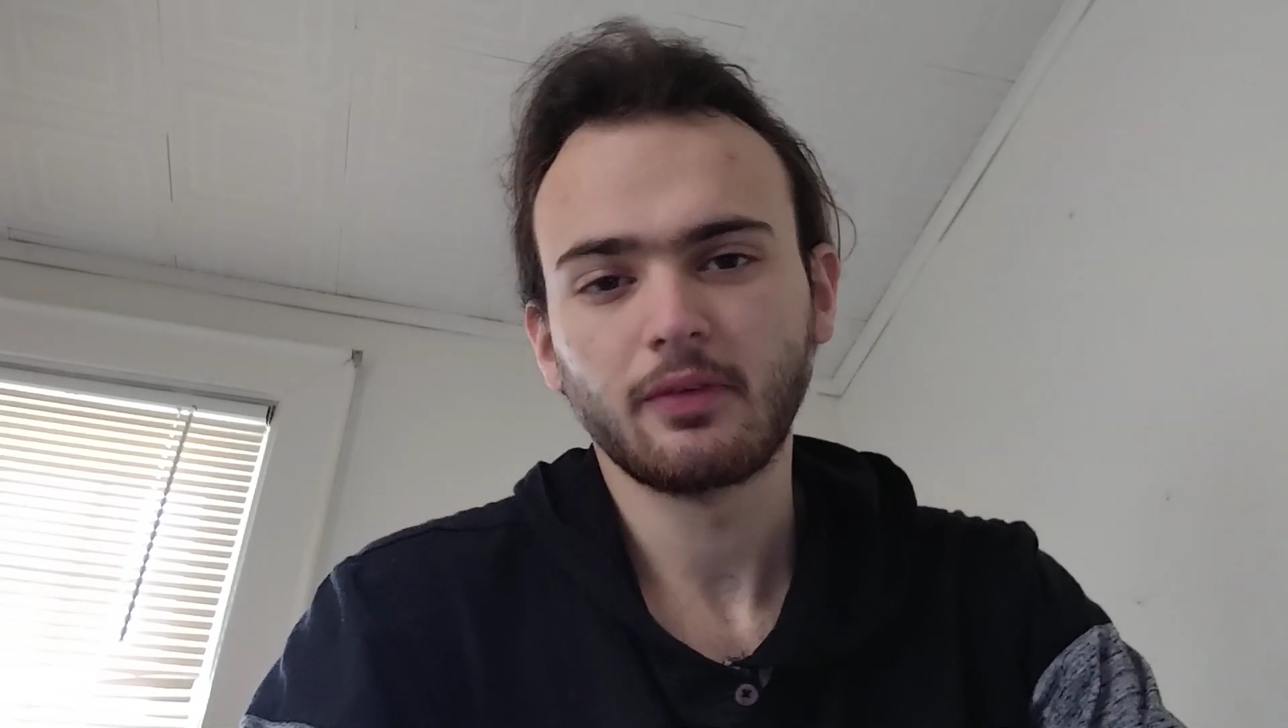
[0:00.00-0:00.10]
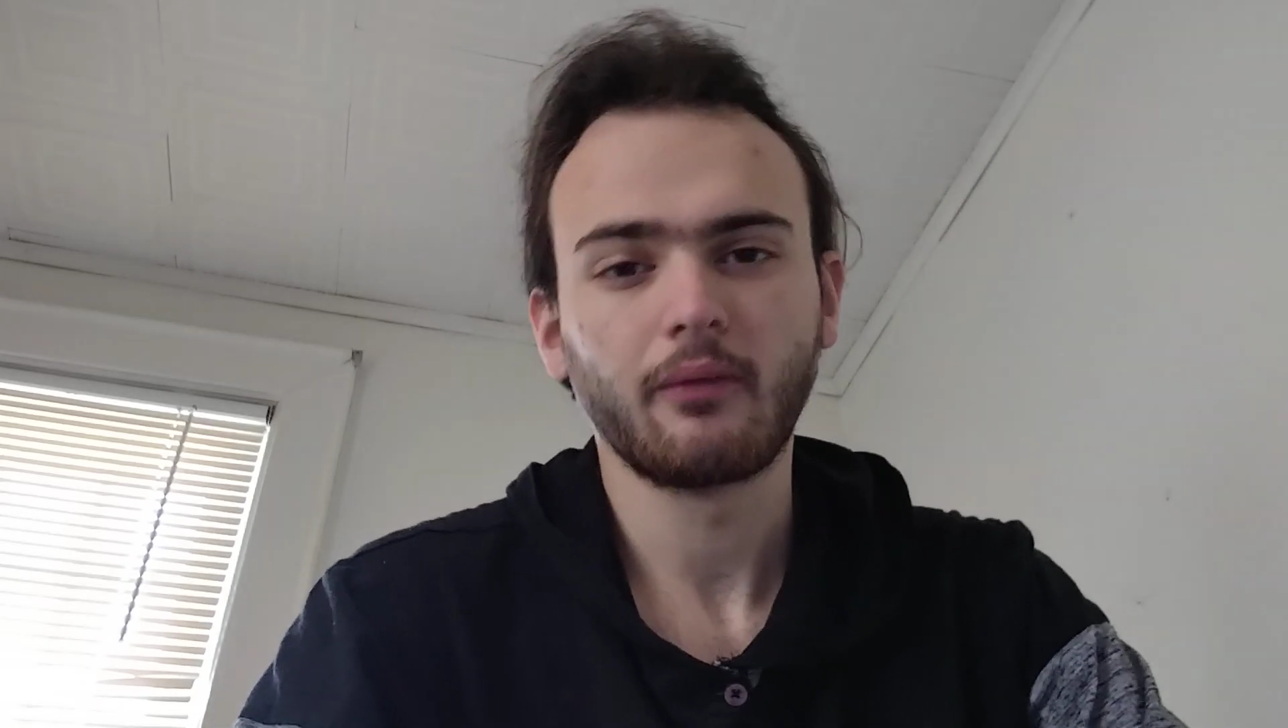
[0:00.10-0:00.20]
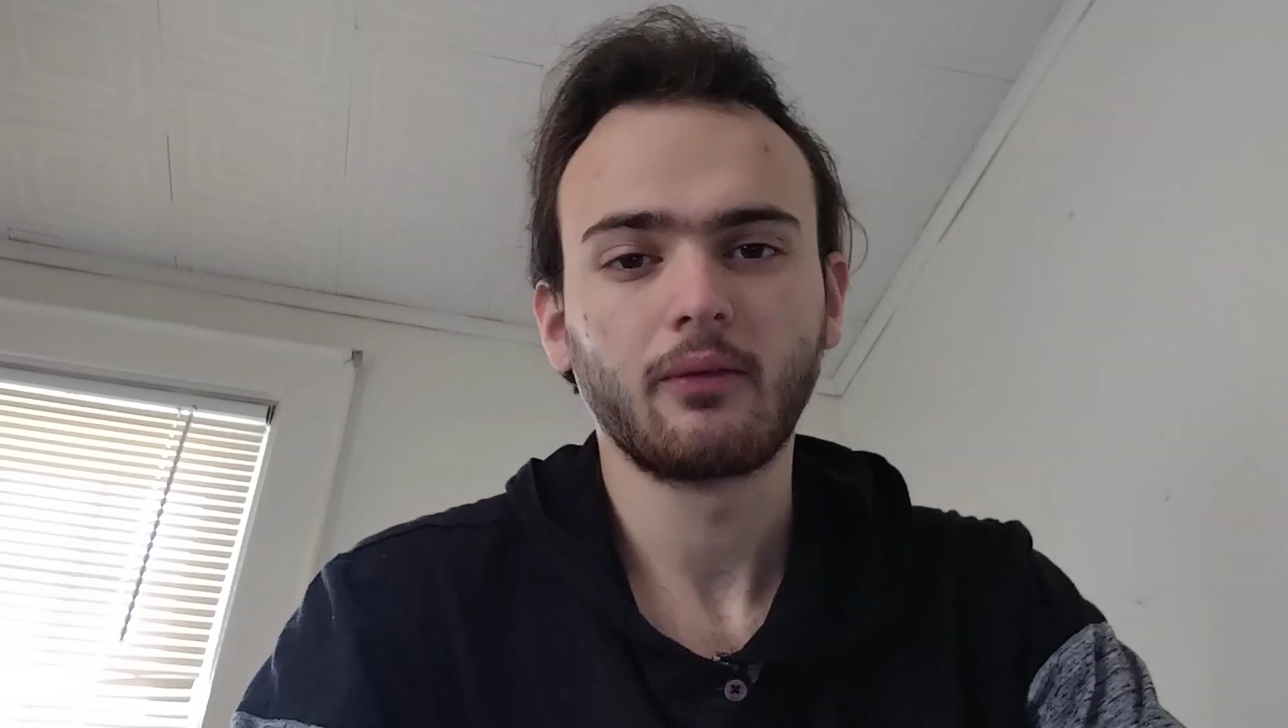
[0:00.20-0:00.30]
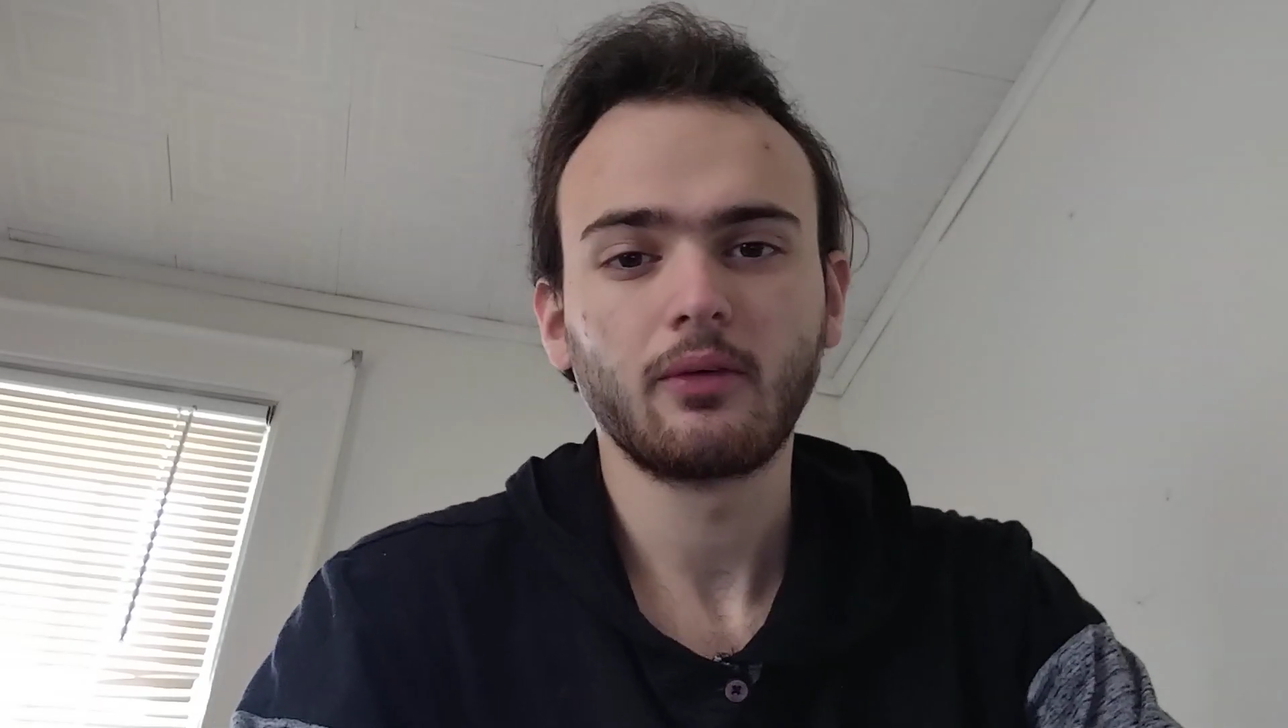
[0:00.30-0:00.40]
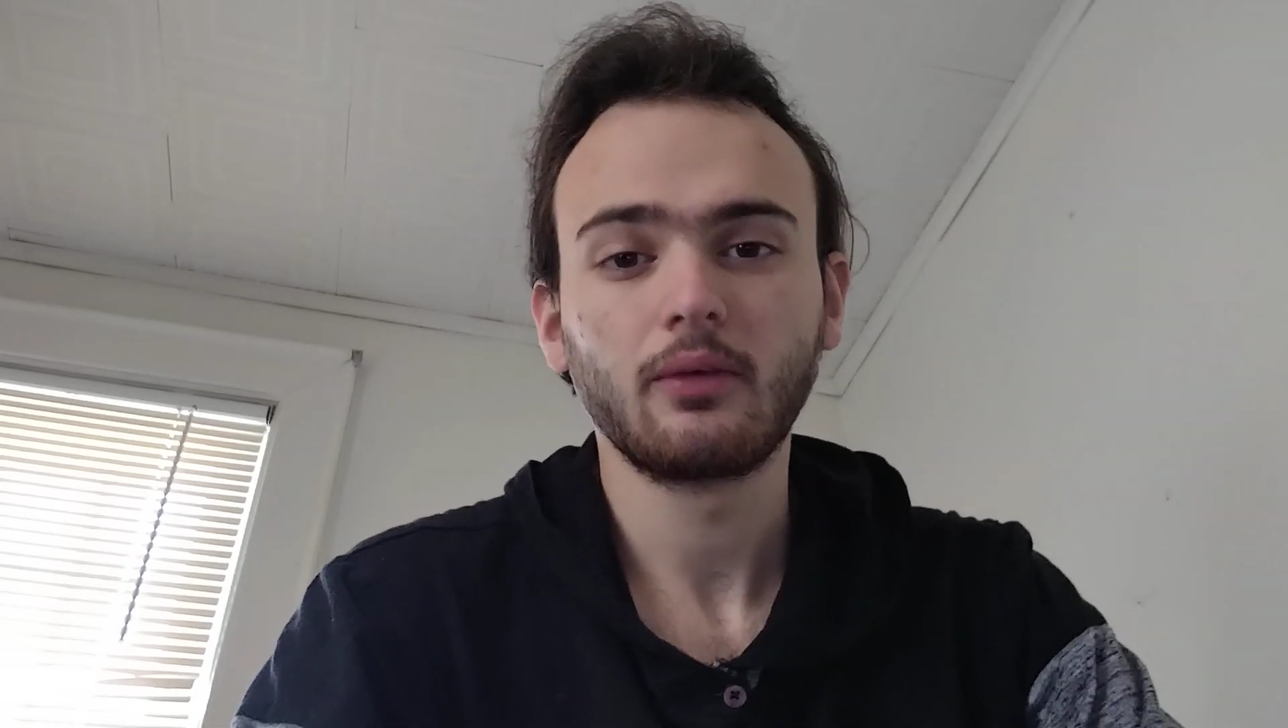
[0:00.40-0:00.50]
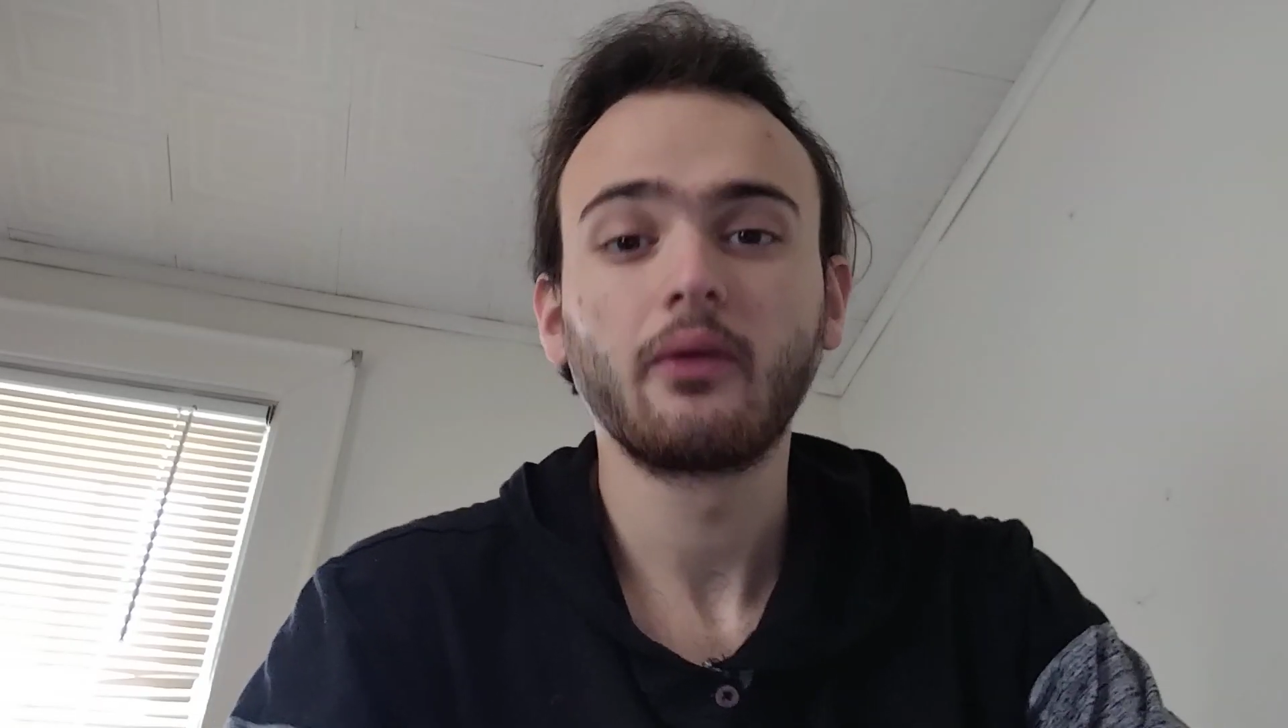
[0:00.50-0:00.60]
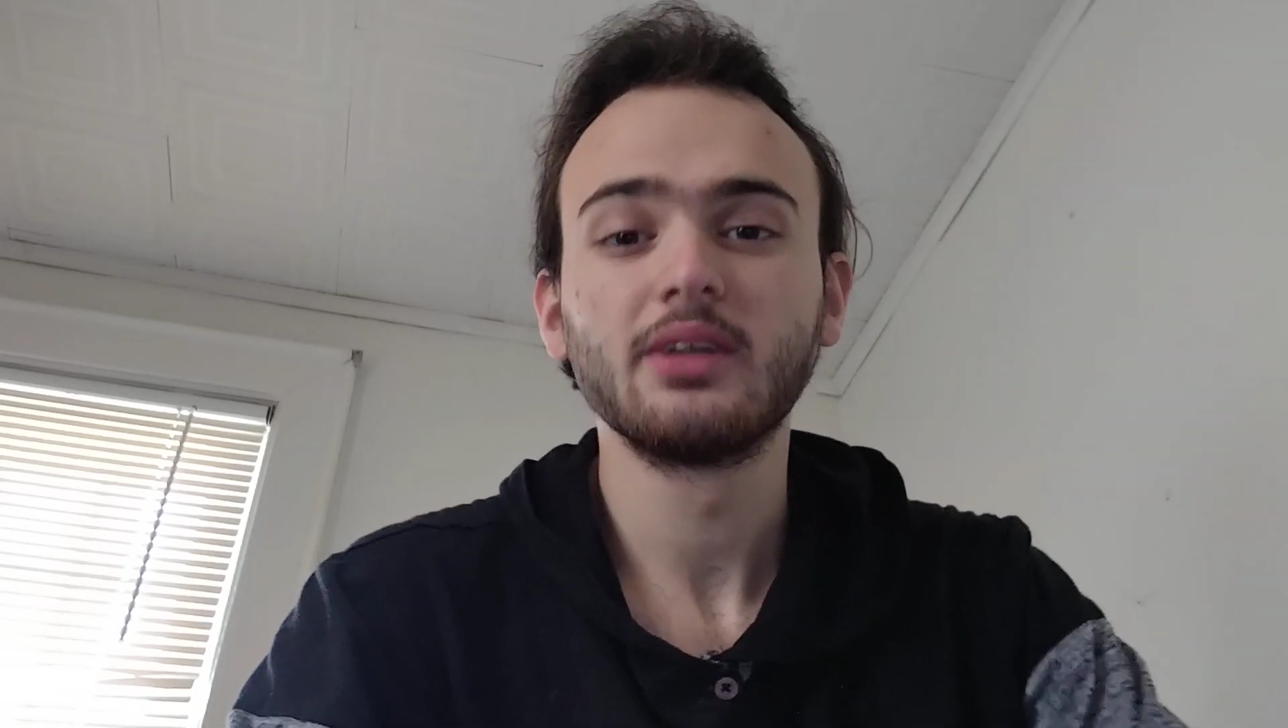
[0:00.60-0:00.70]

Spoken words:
for the role.